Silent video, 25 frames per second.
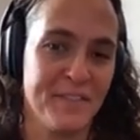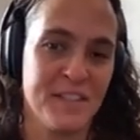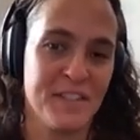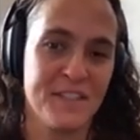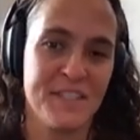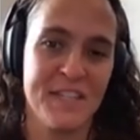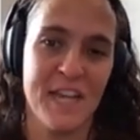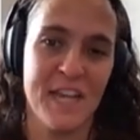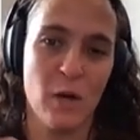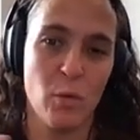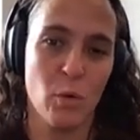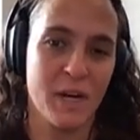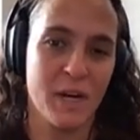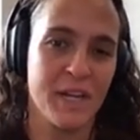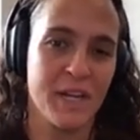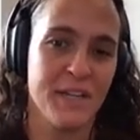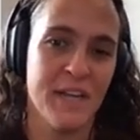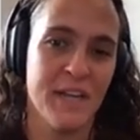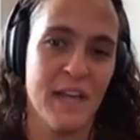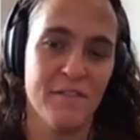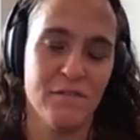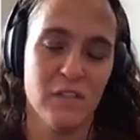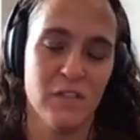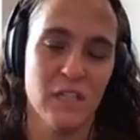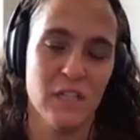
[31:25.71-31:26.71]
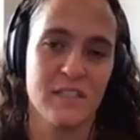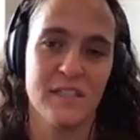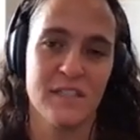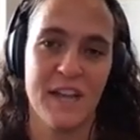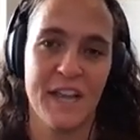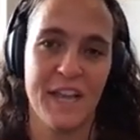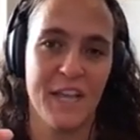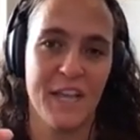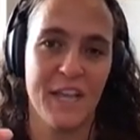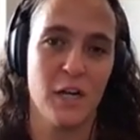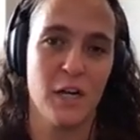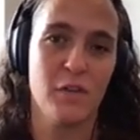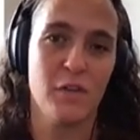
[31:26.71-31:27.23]
let's say I work at Netflix and I
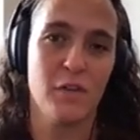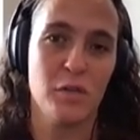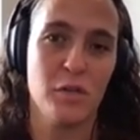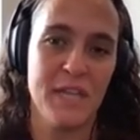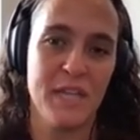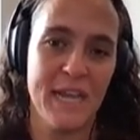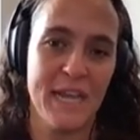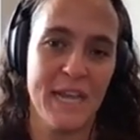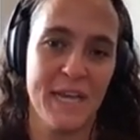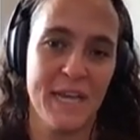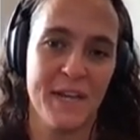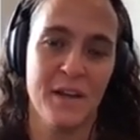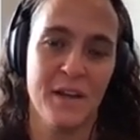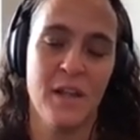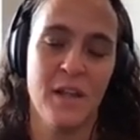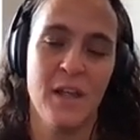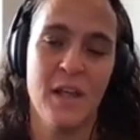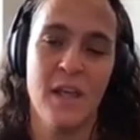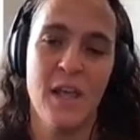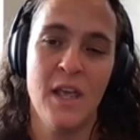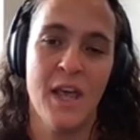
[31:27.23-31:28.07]
interview Dan